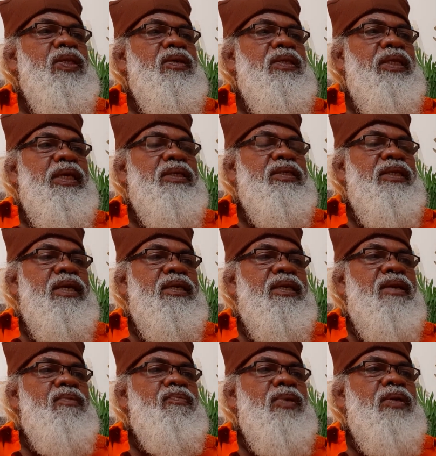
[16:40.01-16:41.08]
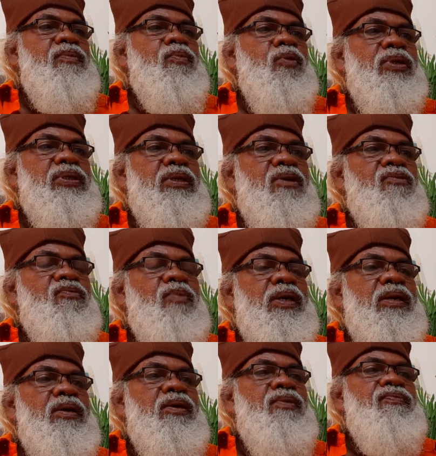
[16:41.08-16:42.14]
the external portion of
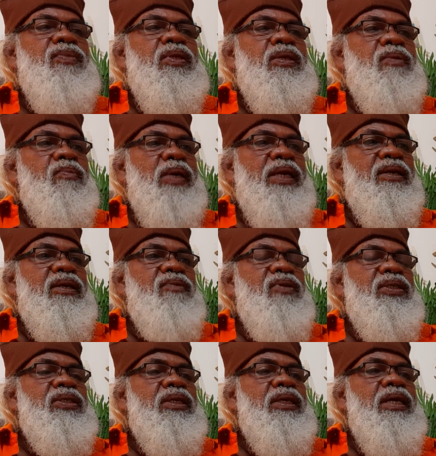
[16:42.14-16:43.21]
mind which